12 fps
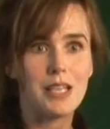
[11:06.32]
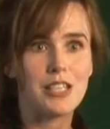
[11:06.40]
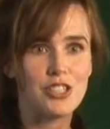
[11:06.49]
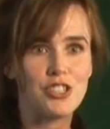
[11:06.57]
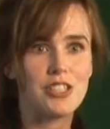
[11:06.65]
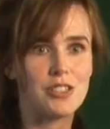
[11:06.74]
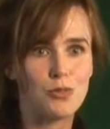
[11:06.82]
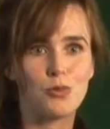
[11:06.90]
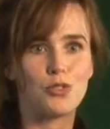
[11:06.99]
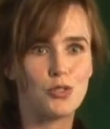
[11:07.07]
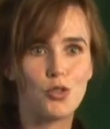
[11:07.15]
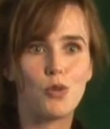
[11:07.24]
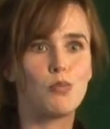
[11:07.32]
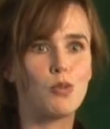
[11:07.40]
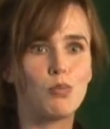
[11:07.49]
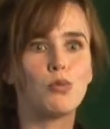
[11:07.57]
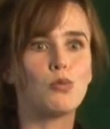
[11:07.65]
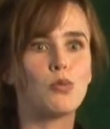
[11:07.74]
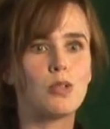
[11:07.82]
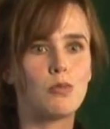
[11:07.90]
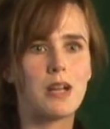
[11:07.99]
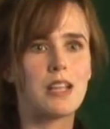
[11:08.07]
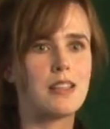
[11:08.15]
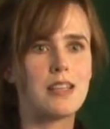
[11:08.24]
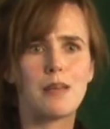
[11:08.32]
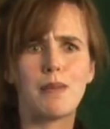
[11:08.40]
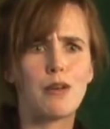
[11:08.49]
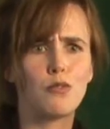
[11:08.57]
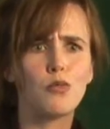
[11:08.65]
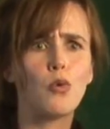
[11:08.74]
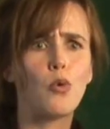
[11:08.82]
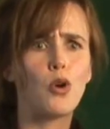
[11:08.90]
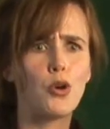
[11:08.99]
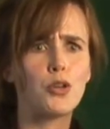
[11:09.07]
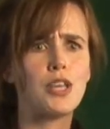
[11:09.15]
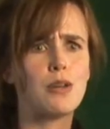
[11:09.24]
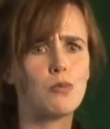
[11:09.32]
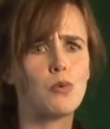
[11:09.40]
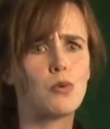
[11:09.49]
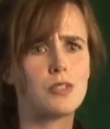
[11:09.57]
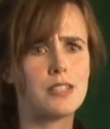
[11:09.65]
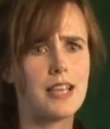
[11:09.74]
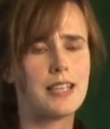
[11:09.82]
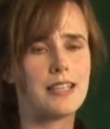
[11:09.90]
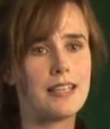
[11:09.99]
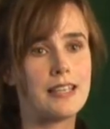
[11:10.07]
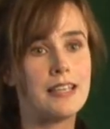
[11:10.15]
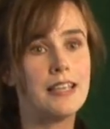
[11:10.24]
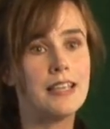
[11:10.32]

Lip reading: because she'd sort of scooped the pool and won, I think, about 4 Logie Awards that year.